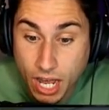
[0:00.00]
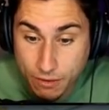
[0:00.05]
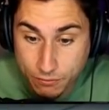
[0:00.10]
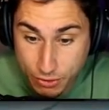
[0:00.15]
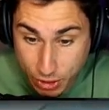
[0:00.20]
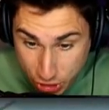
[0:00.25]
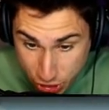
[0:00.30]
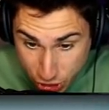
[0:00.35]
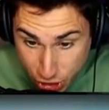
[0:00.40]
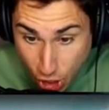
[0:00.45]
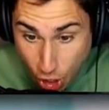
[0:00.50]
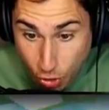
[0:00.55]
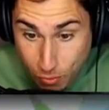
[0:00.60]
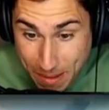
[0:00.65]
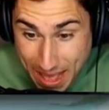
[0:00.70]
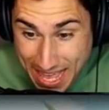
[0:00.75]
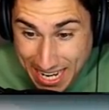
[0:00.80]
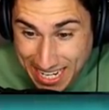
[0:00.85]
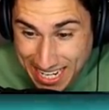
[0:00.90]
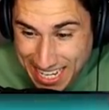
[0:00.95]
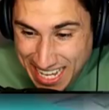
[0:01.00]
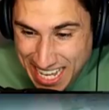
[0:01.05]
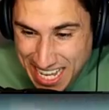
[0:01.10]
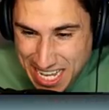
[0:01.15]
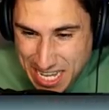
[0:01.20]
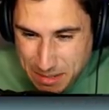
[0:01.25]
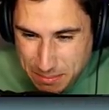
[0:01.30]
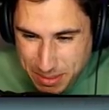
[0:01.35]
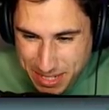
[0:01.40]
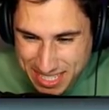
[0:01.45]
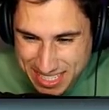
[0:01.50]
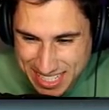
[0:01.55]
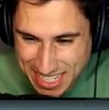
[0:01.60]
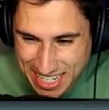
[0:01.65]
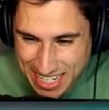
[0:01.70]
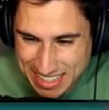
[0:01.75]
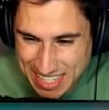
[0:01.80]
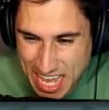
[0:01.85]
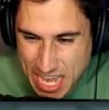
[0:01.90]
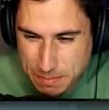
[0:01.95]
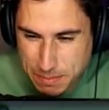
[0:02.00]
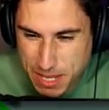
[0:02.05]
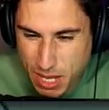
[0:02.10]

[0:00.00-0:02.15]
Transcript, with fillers: of the snowmen, but it's going to take